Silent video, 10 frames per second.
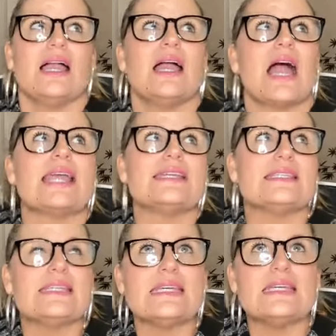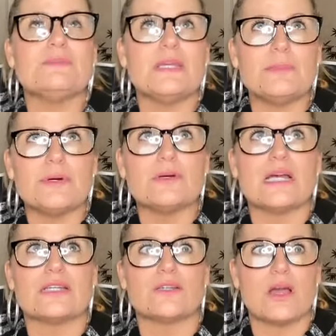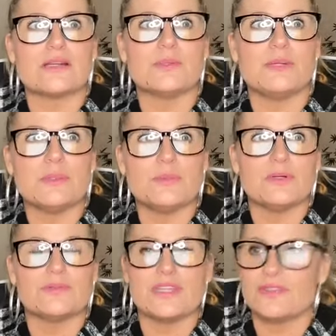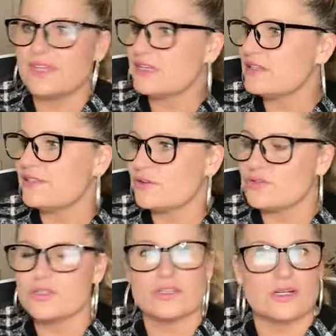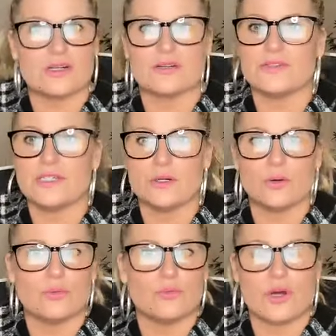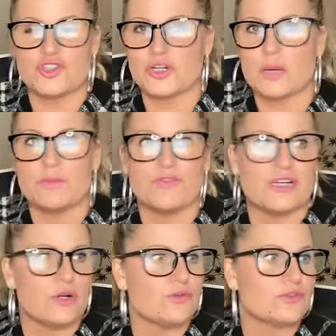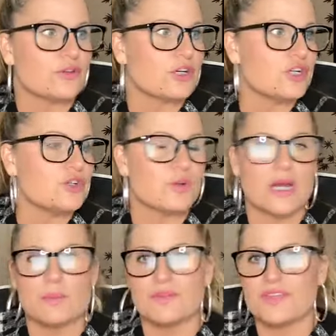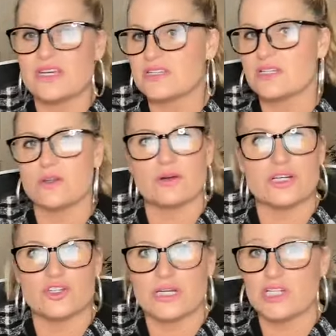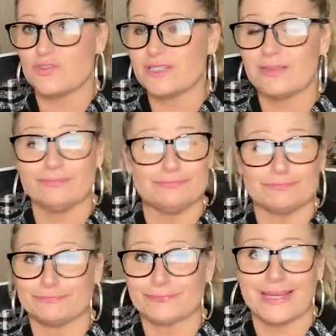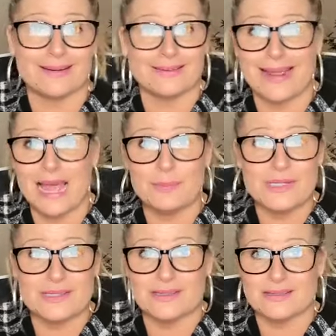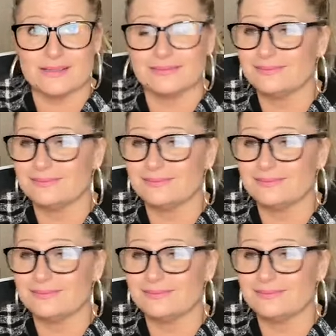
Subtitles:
I see people, I talk to people that think that they're just gonna, watch a couple videos and they're gonna do a couple things and it's all gonna change for them. Ain't gonna happen, sister.